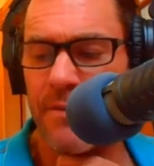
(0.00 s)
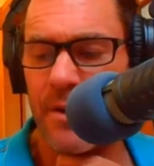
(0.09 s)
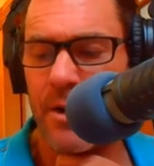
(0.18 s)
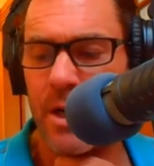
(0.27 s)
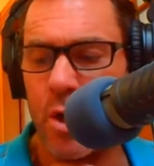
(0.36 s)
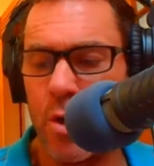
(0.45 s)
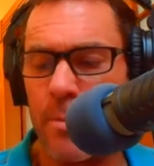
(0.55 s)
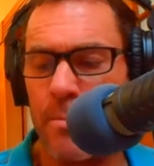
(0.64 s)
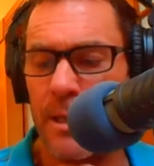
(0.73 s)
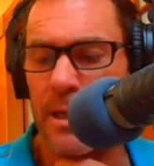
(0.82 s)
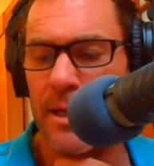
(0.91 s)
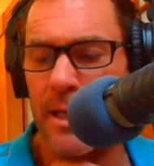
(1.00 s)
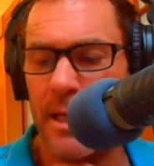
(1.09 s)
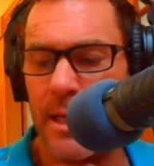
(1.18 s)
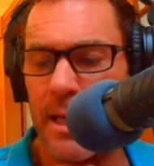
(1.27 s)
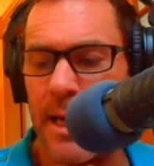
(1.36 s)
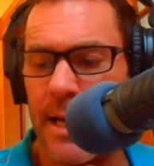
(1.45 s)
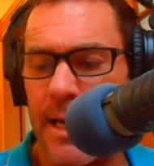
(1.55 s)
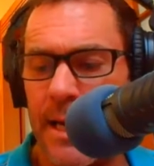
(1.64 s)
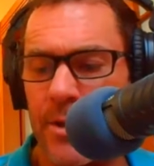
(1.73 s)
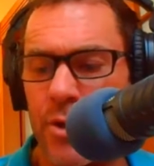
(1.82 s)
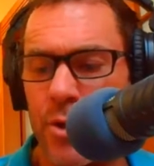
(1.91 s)
very good ability
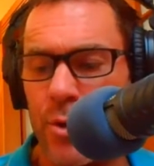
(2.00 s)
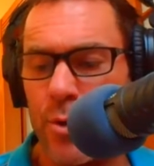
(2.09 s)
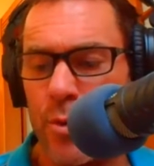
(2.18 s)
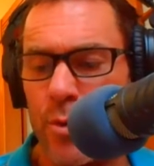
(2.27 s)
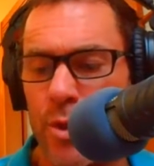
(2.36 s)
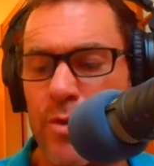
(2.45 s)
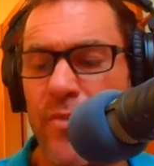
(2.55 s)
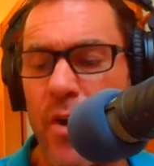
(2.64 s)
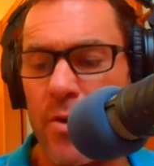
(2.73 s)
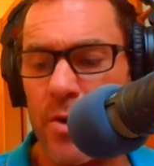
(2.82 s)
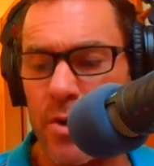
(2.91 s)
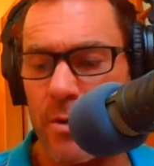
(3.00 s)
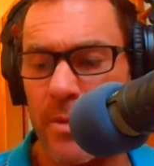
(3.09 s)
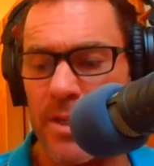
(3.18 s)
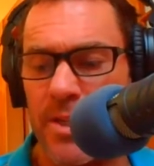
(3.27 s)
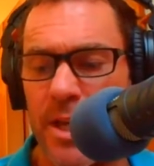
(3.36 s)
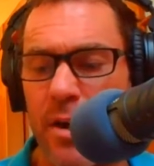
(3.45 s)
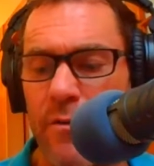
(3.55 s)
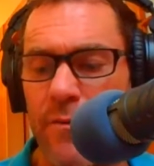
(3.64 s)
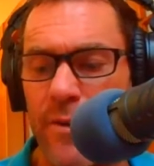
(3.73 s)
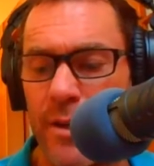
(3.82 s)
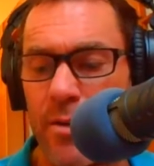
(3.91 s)
to just focus on
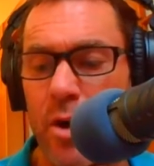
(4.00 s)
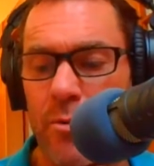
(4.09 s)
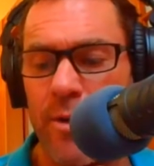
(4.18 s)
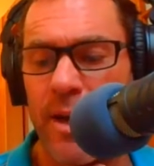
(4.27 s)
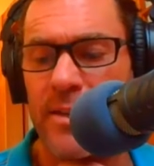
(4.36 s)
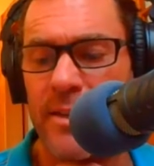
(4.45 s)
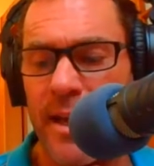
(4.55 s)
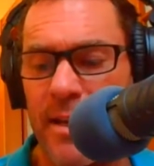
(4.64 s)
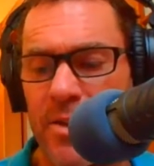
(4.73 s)
myself and on race day.